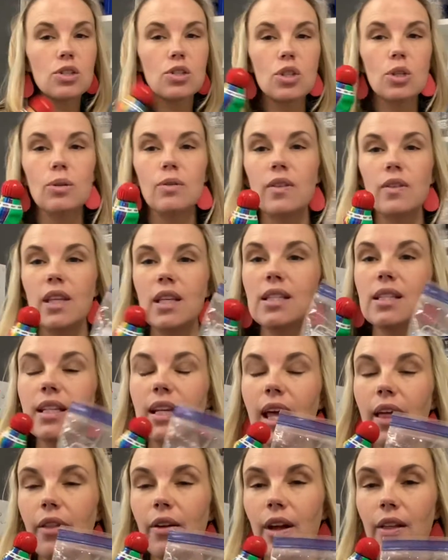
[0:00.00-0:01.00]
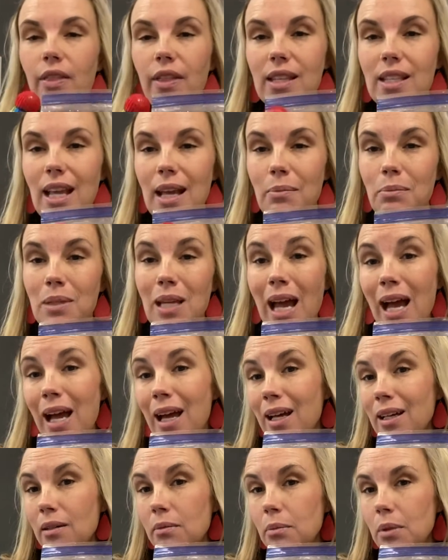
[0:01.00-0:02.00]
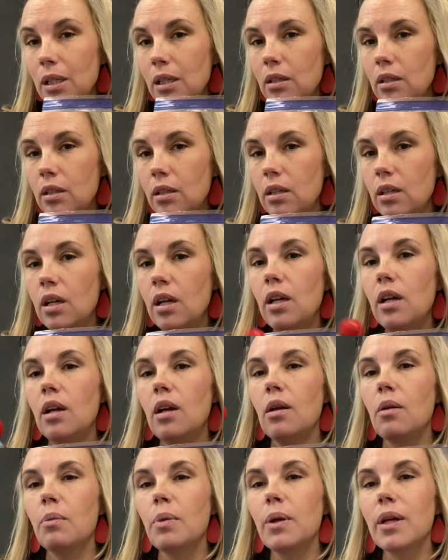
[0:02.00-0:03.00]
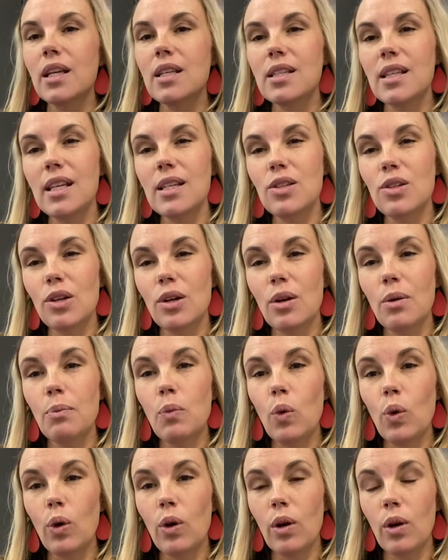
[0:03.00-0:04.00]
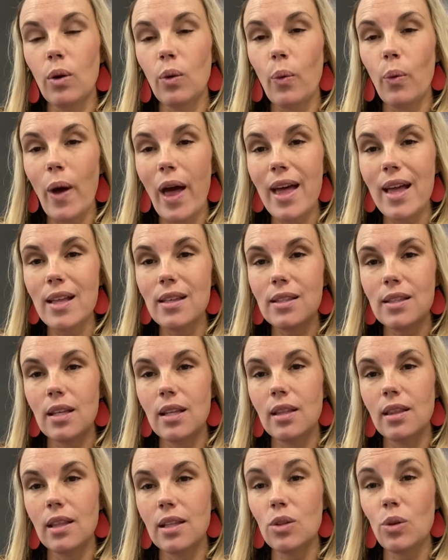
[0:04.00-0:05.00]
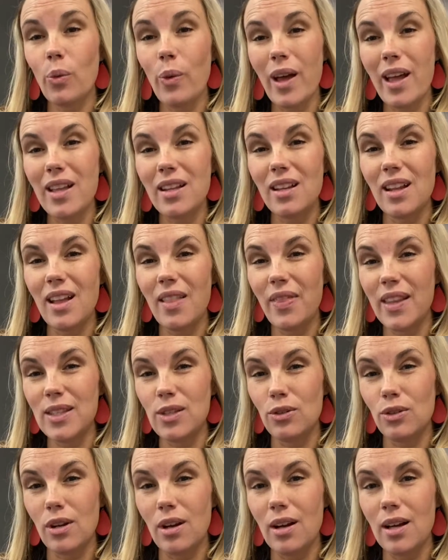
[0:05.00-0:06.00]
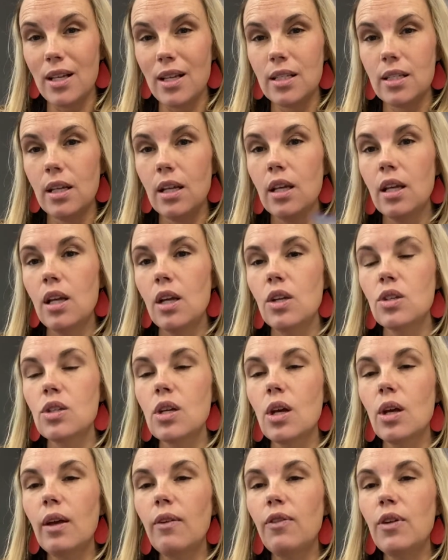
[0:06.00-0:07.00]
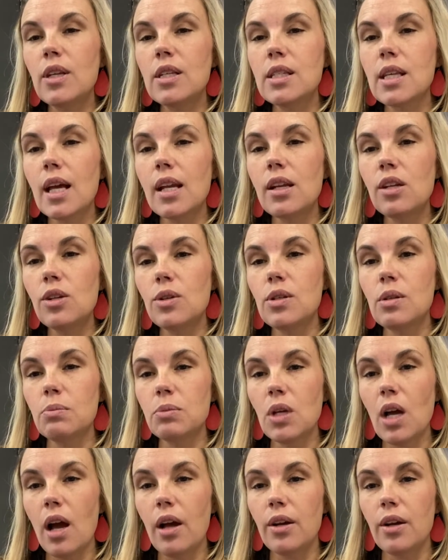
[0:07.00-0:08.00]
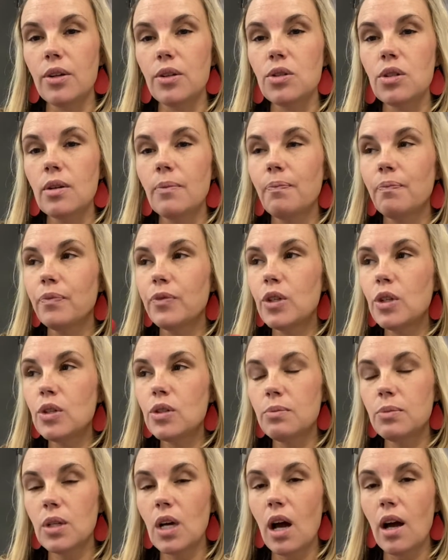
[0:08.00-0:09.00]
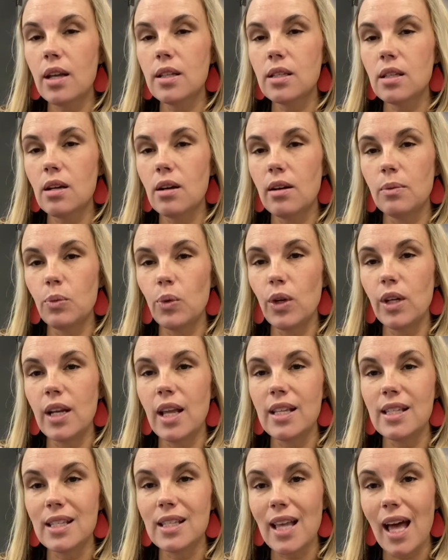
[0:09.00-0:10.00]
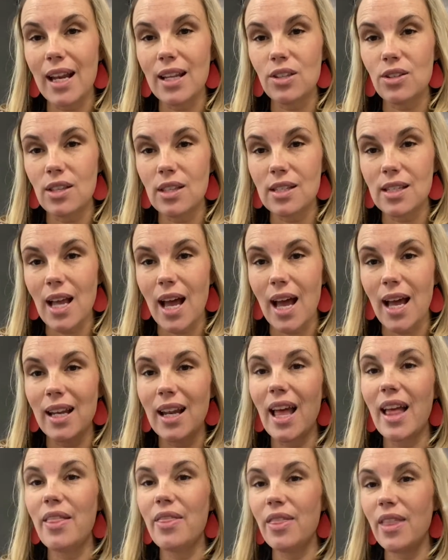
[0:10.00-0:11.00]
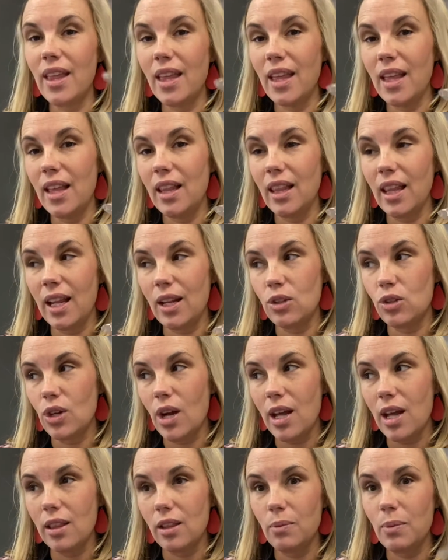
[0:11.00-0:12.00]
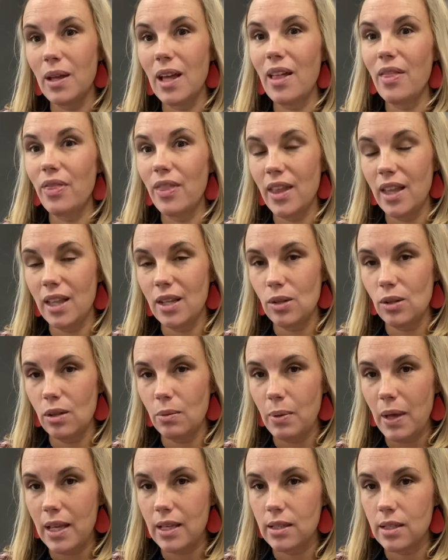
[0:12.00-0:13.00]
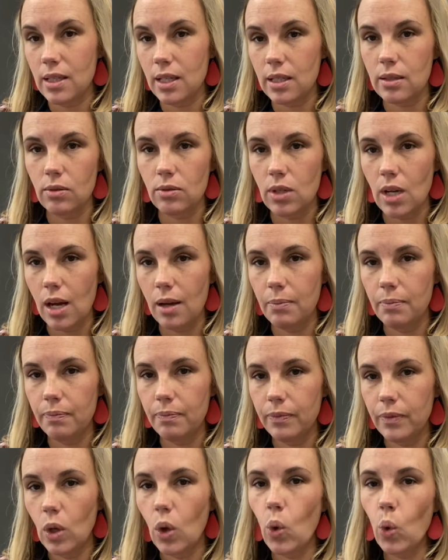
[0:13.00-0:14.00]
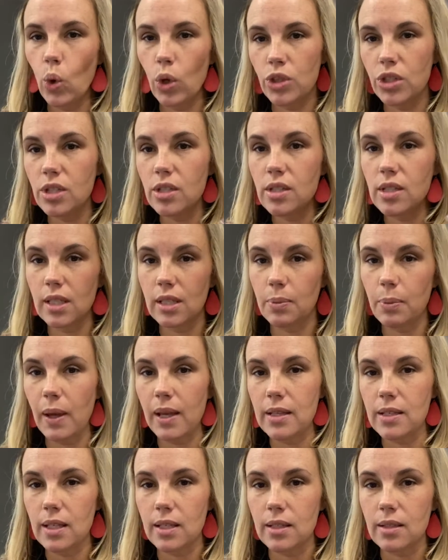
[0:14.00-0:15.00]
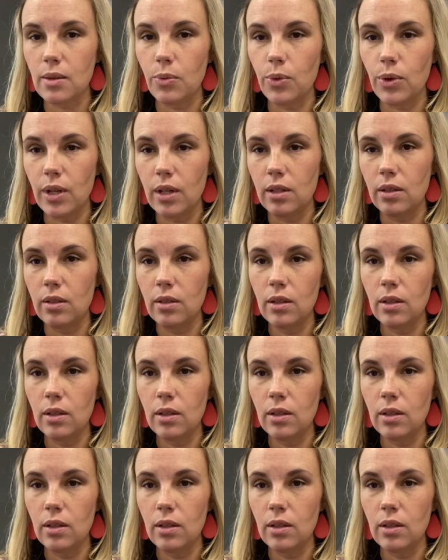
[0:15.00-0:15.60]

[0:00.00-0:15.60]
2 of these together at the same time because these are more wet. These are wet and these are not. So if you decide to do some daughters, do some dots on one and slide it to the side and then let it dry a little bit and then do the paint sticks on top. Or just stick the paint sticks on one,